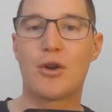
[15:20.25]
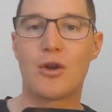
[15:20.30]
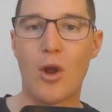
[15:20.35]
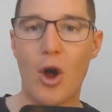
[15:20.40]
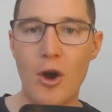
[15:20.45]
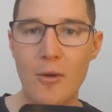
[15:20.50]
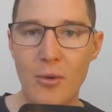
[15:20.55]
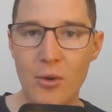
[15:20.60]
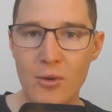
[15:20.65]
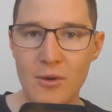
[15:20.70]

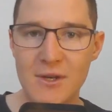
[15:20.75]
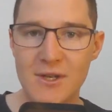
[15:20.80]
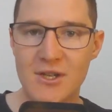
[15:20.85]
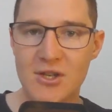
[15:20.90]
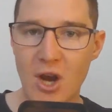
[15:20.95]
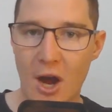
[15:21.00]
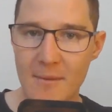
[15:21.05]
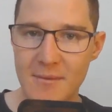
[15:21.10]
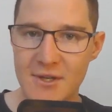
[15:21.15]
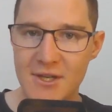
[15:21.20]
Global
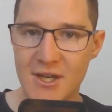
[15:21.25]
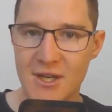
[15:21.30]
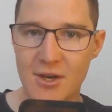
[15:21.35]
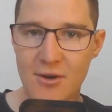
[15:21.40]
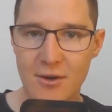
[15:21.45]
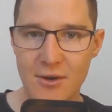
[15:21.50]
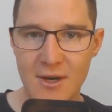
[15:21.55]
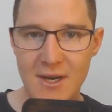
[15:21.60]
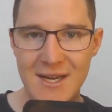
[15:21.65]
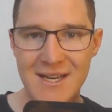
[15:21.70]

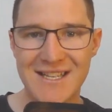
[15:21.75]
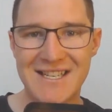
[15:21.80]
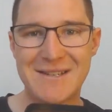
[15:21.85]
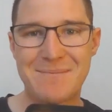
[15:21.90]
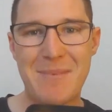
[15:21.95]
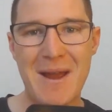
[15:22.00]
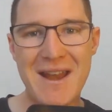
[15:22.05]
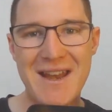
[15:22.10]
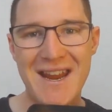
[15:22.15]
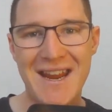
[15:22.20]
cybersecurity
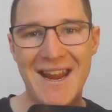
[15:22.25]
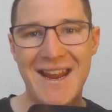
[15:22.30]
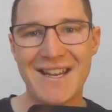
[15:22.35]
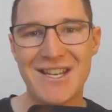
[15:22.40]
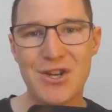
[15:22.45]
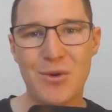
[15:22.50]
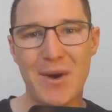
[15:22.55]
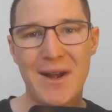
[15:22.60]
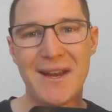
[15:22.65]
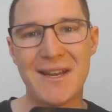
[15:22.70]
spending
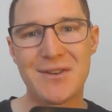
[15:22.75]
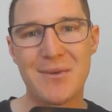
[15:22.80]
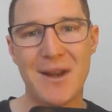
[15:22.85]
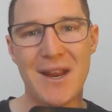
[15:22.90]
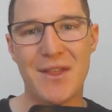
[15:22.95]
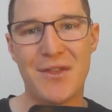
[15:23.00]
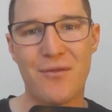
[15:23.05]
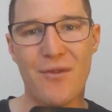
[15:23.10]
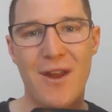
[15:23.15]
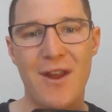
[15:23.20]
in
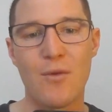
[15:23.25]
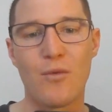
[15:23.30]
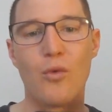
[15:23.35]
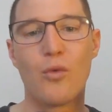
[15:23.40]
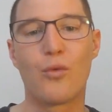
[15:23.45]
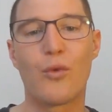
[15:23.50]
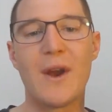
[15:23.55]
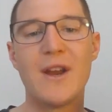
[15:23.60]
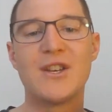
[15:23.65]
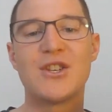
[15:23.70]
2023
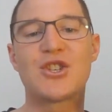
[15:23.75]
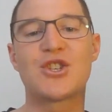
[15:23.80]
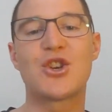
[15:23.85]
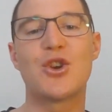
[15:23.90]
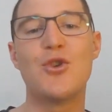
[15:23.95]
will reach